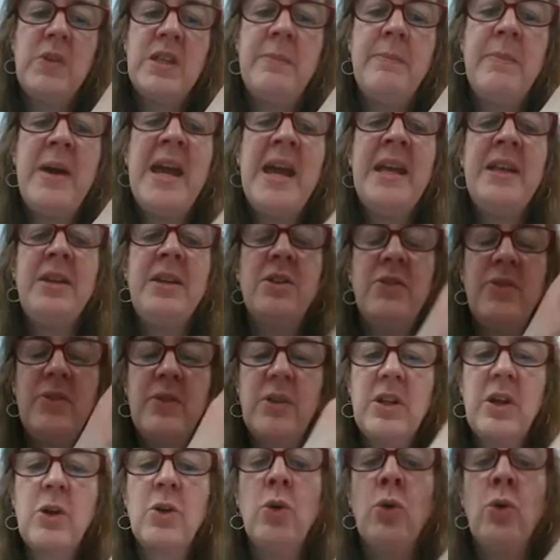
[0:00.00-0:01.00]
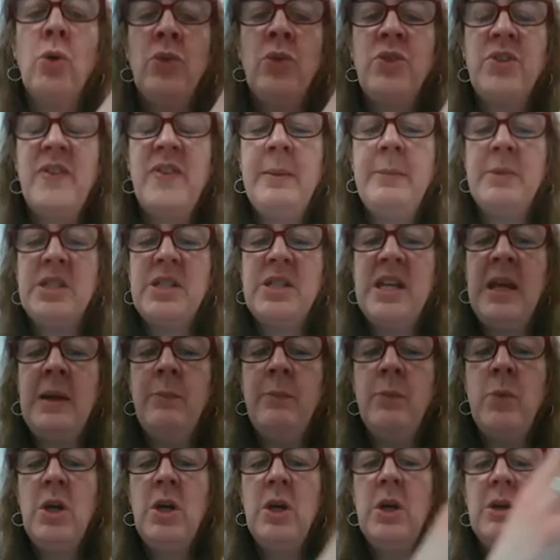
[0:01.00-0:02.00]
main core development
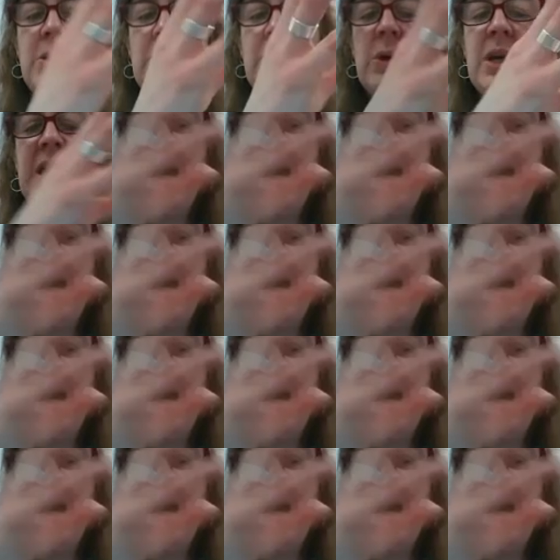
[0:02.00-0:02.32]
team were